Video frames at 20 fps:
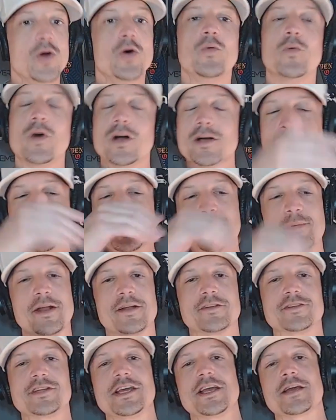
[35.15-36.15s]
Welcome to the
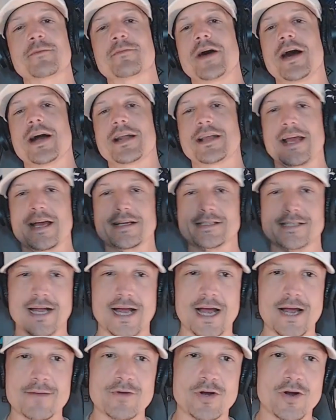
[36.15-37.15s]
Penalty Kick Podcast.
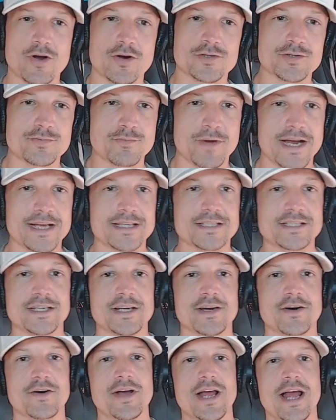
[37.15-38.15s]
I'm your host, Mike
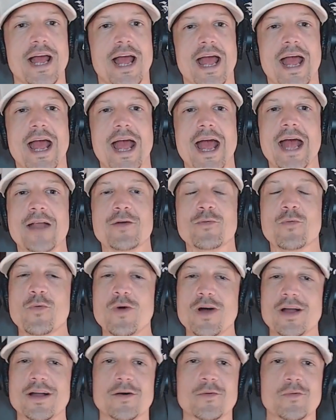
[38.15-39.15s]
Gio, and
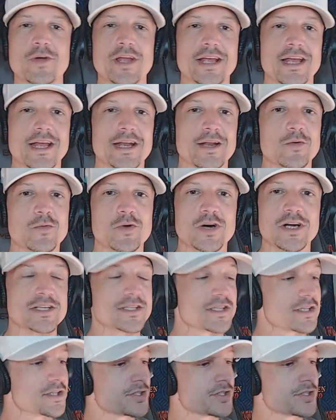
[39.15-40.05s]
what a weekend it was.